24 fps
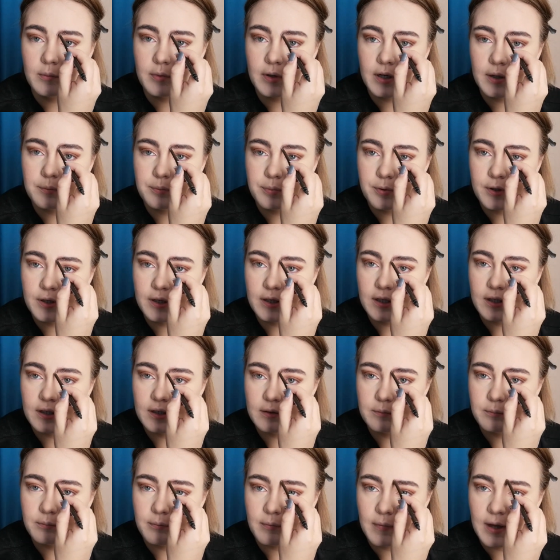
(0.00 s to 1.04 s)
but I'm putting
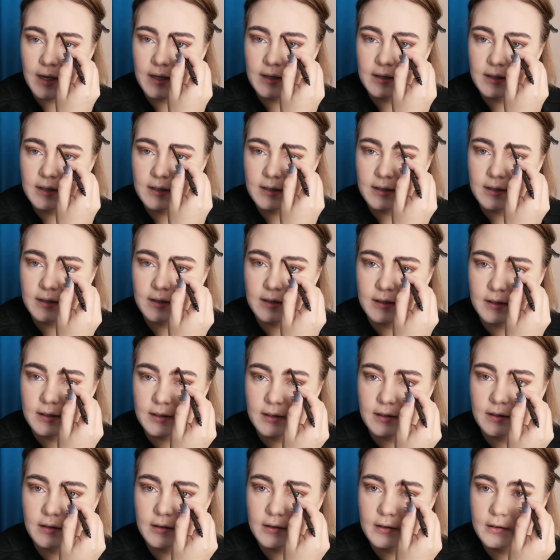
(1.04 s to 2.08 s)
it mainly
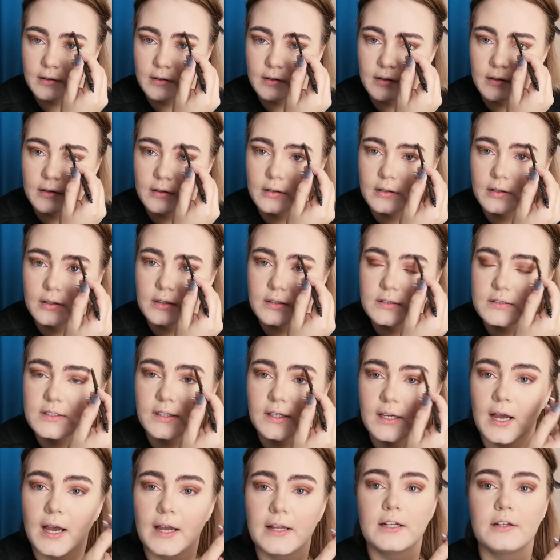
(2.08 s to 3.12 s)
here
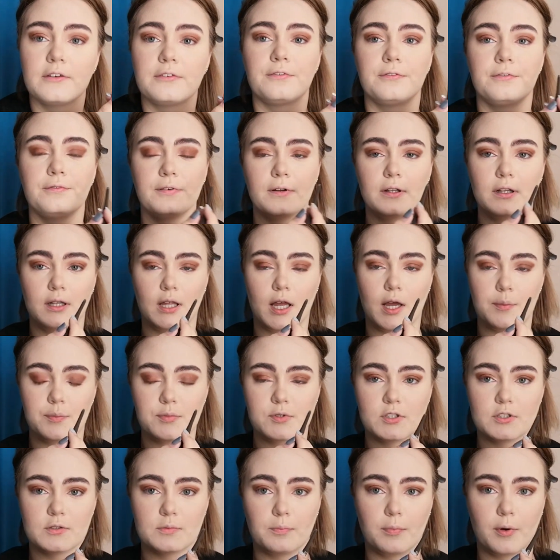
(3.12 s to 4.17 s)
to kind of fill
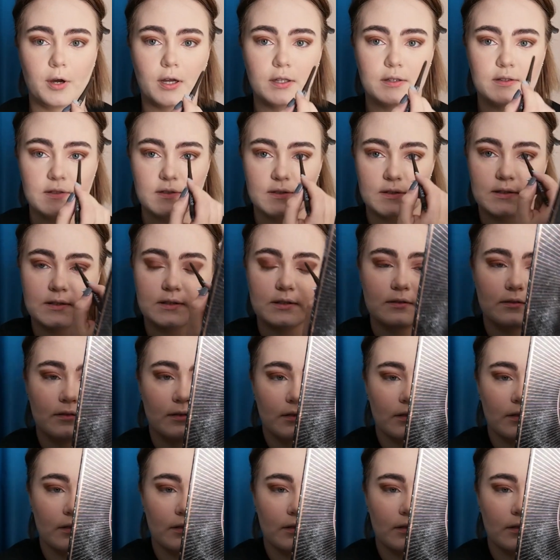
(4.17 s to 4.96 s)
up spots